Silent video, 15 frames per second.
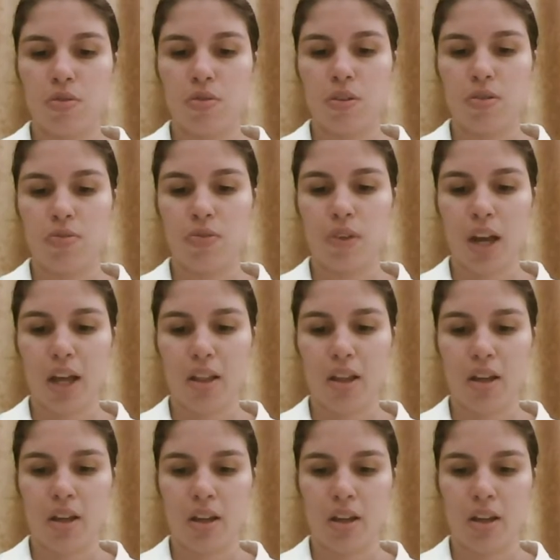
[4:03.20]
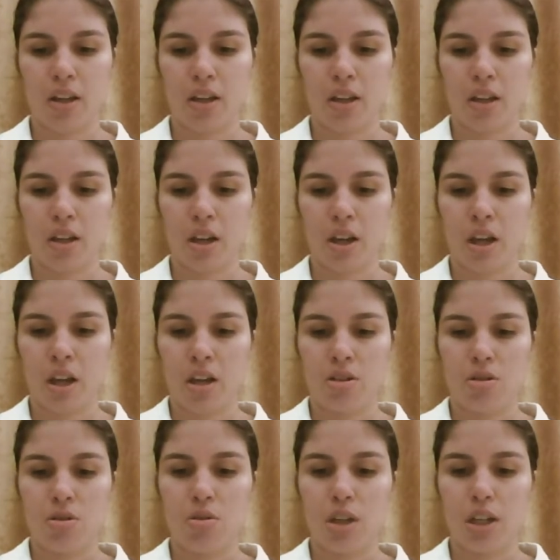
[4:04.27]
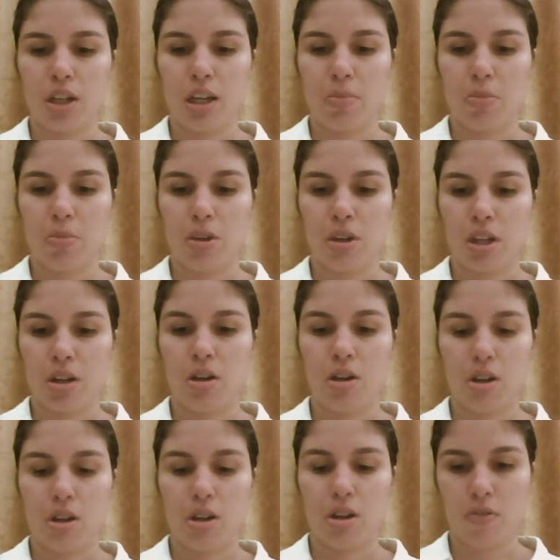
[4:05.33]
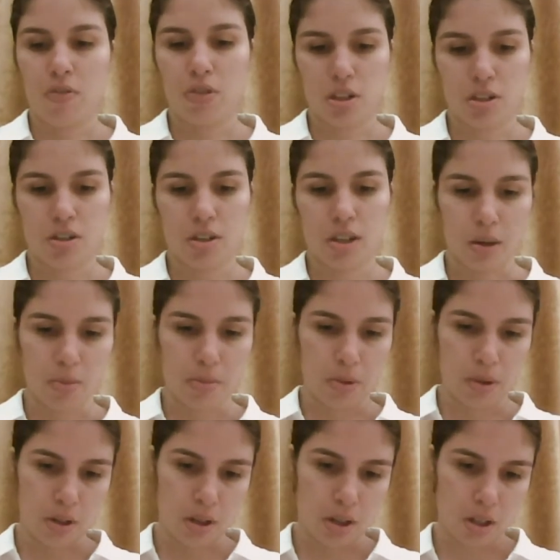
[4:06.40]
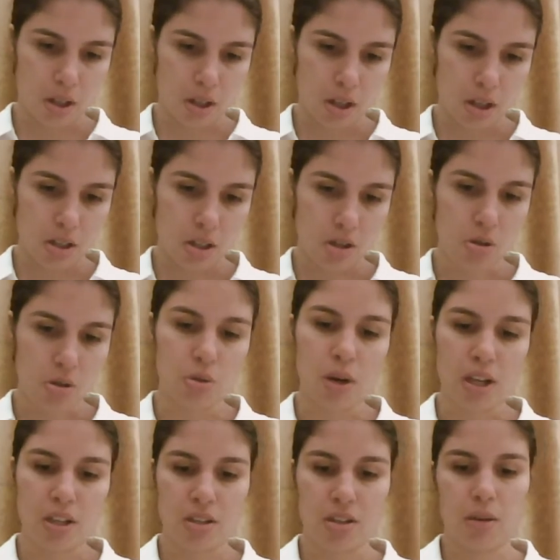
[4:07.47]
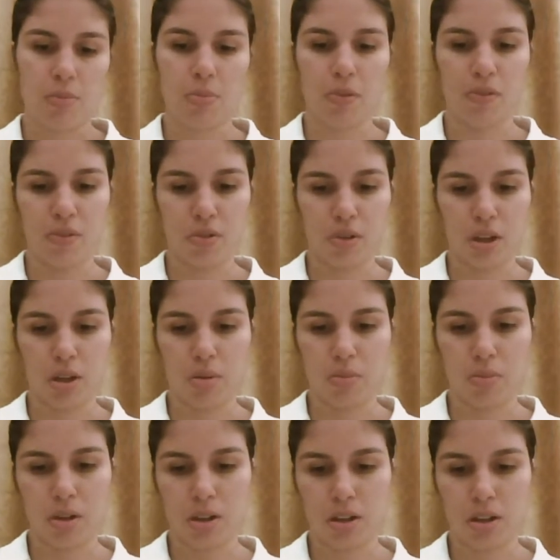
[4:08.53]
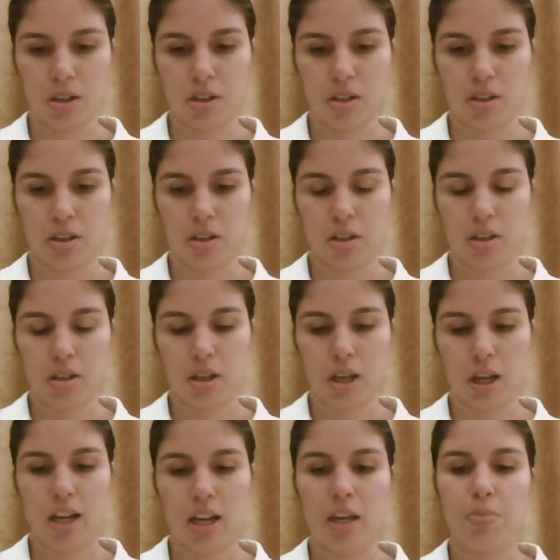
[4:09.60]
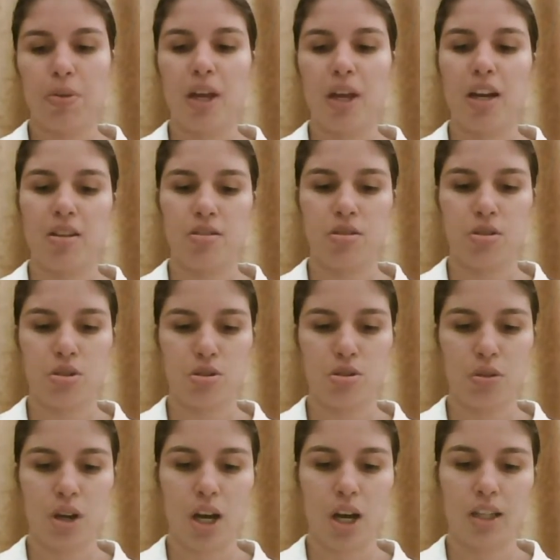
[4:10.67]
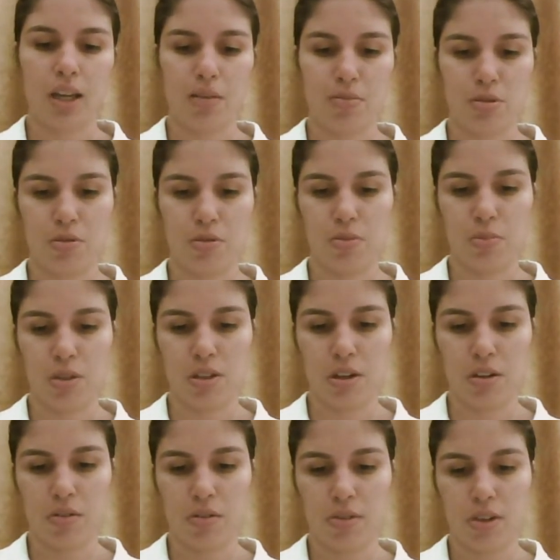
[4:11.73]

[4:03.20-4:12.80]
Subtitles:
his father, talking herself to sleep. She'd always sleep before him, and he played his usual night games with himself,